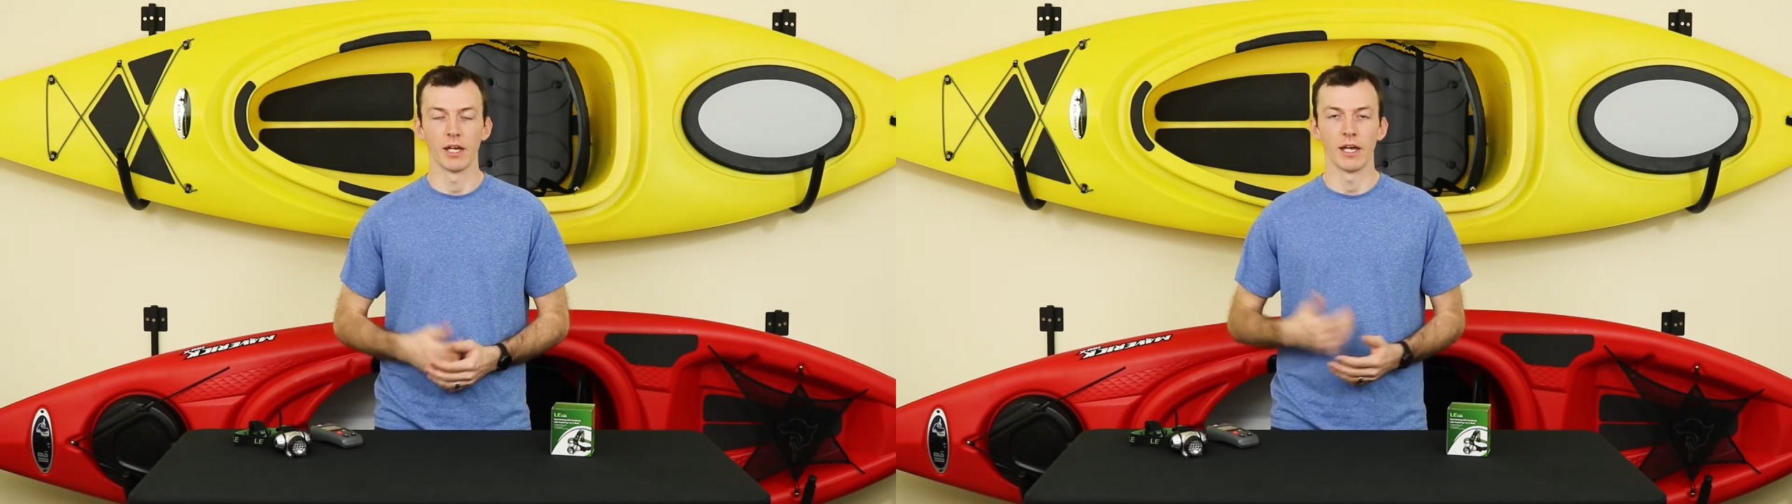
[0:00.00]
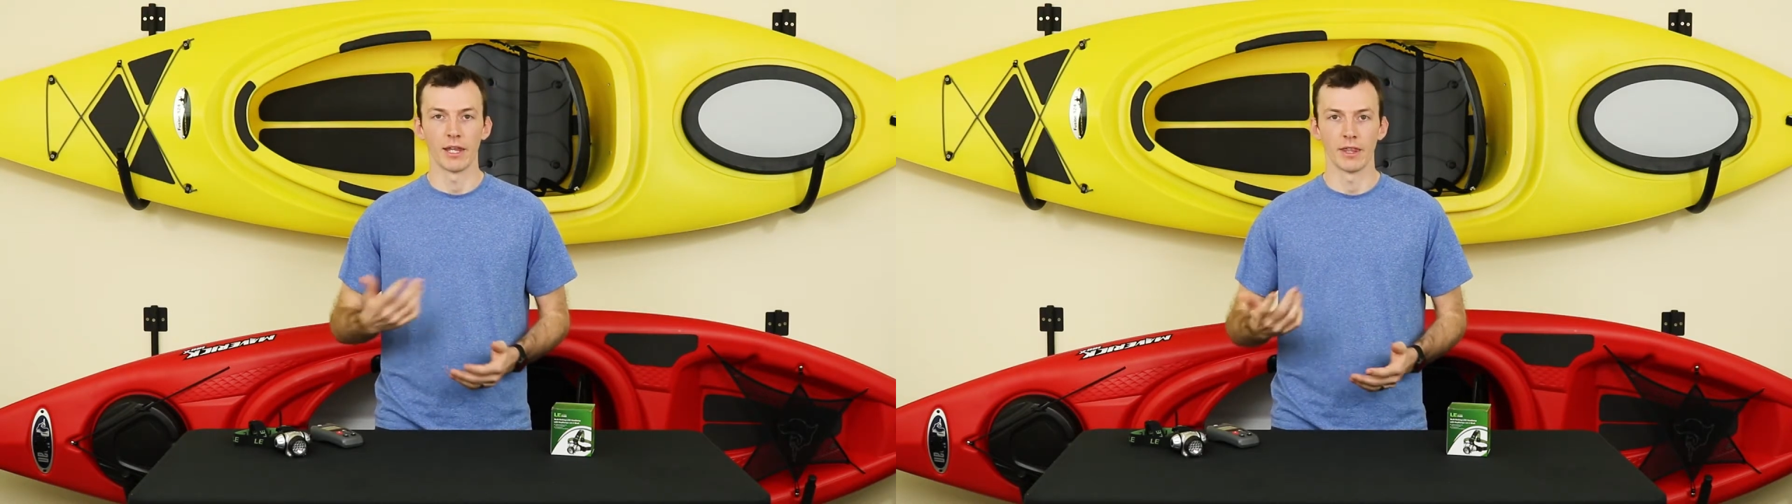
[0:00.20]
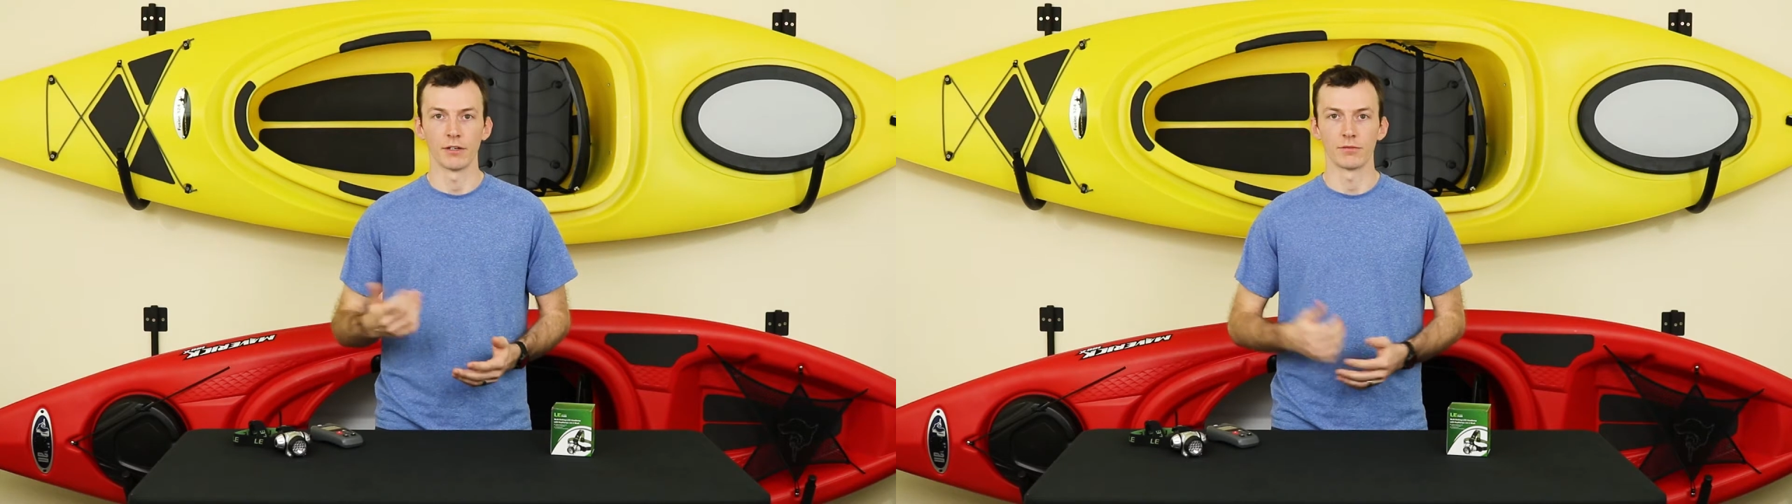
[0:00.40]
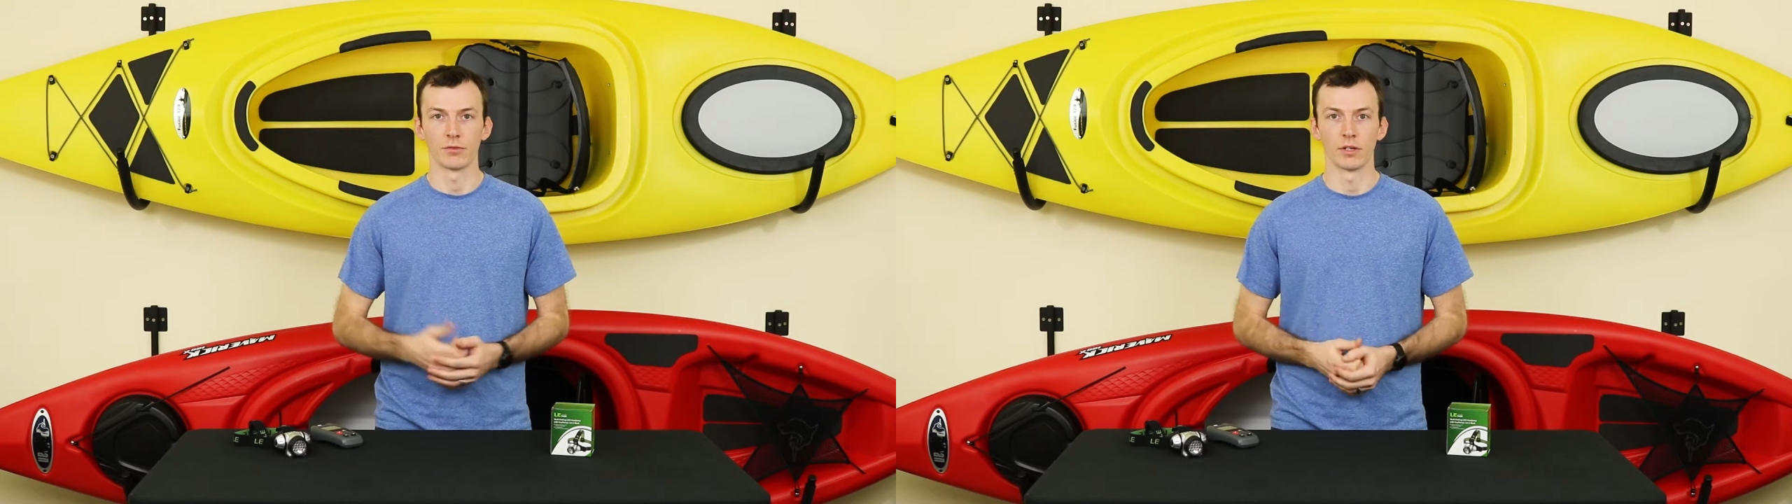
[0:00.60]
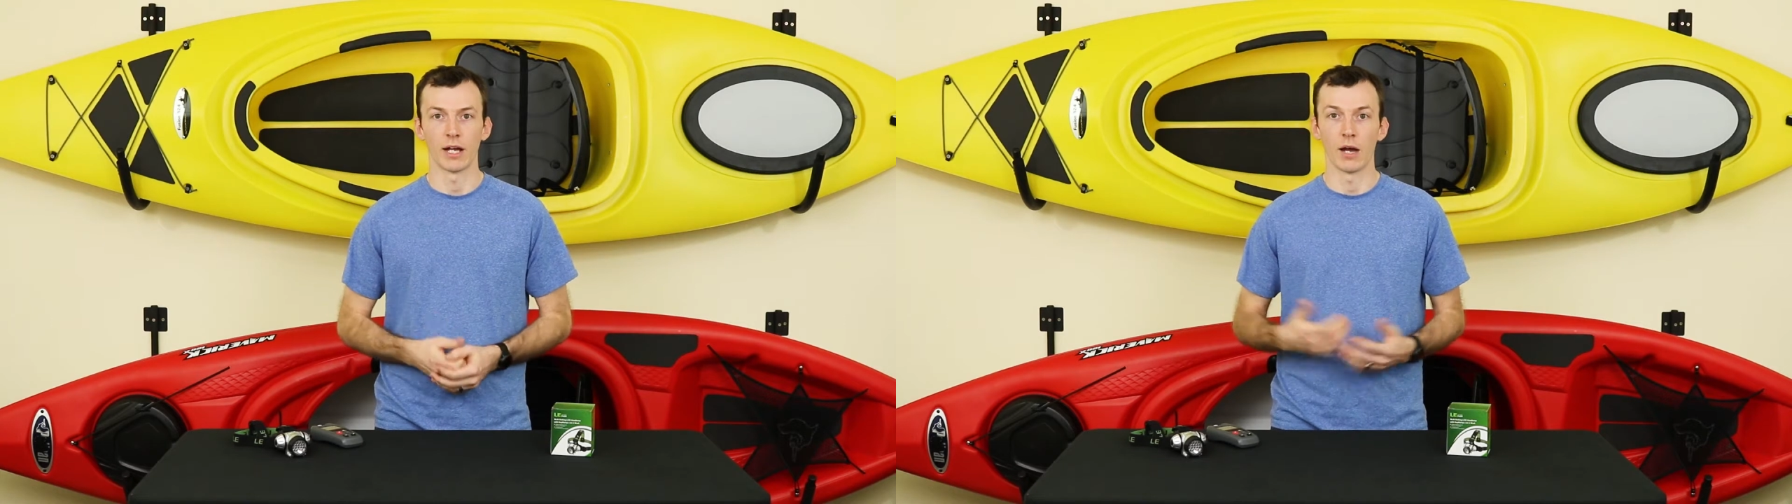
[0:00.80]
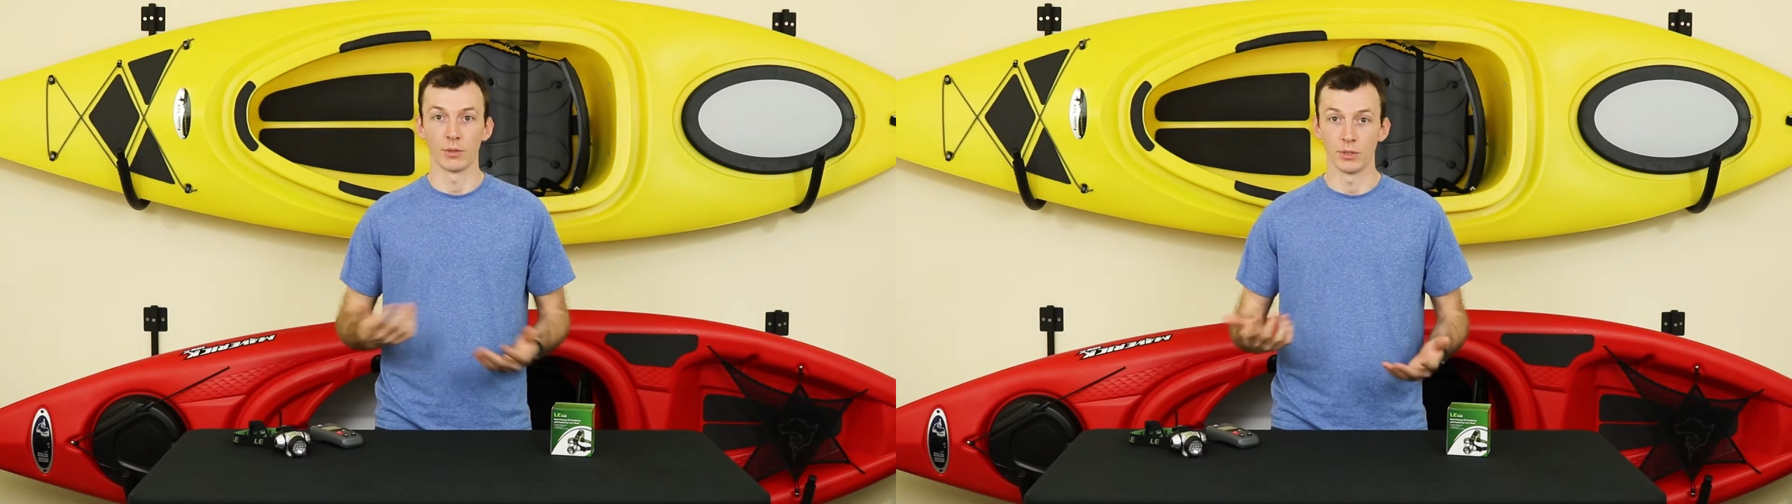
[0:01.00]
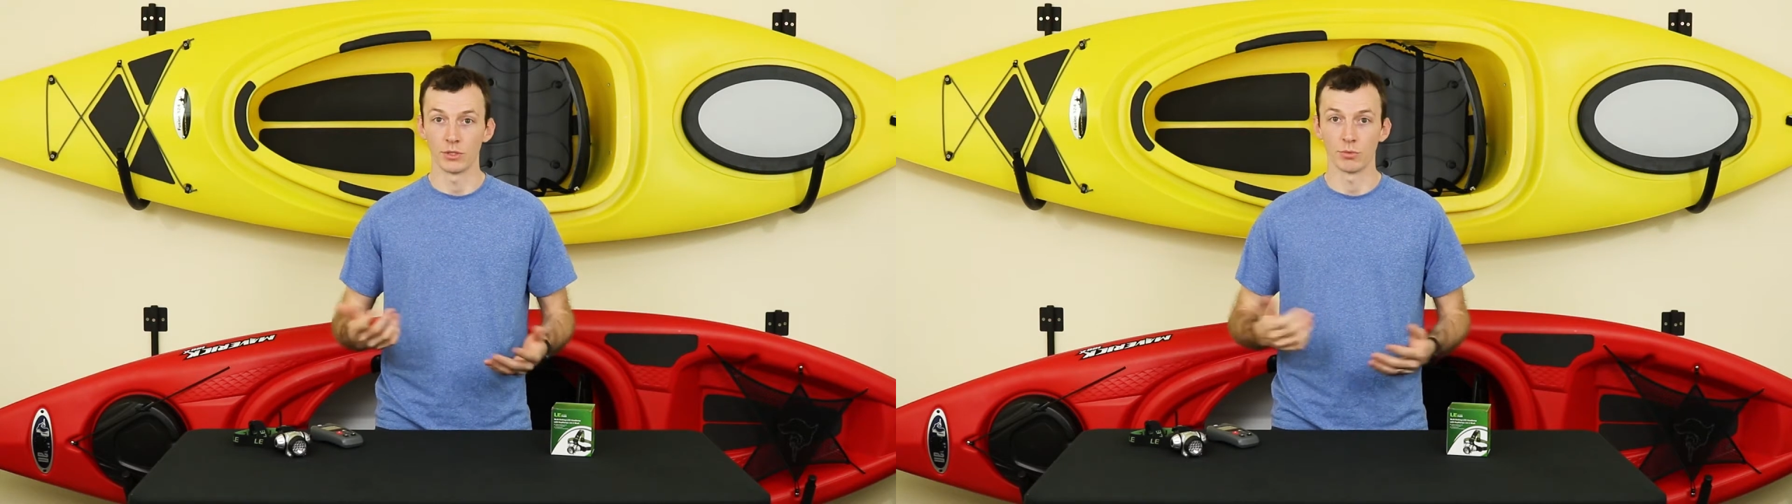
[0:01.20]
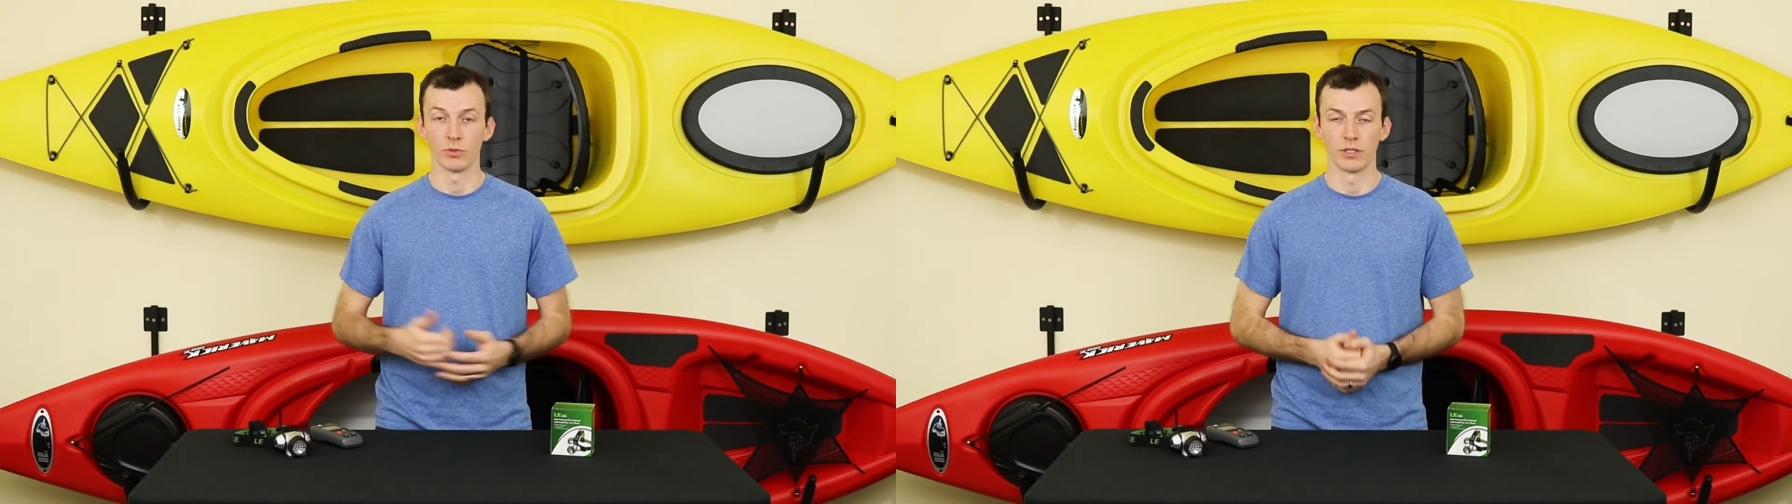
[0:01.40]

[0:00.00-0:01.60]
and therefore how usable